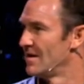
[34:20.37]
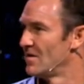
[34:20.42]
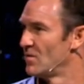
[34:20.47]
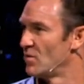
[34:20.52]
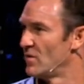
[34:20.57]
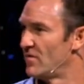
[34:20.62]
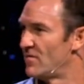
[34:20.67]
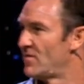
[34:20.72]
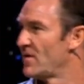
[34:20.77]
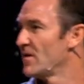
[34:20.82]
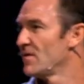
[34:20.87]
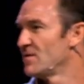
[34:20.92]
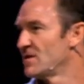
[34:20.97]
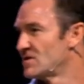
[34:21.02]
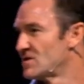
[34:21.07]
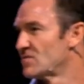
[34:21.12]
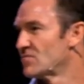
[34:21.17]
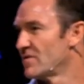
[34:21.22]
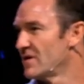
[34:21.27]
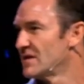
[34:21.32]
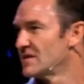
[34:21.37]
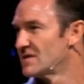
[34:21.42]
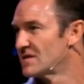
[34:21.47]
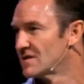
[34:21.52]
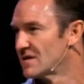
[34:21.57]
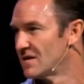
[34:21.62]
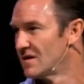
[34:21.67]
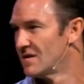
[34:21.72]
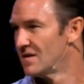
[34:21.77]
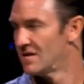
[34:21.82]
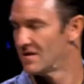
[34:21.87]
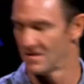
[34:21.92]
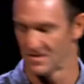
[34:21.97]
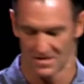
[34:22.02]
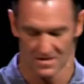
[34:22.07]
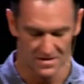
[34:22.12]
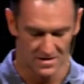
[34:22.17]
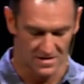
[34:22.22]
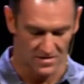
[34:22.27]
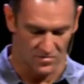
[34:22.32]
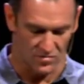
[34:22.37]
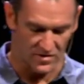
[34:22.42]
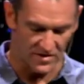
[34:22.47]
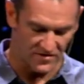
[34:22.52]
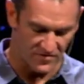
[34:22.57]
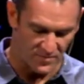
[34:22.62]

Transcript: We fear this risk. What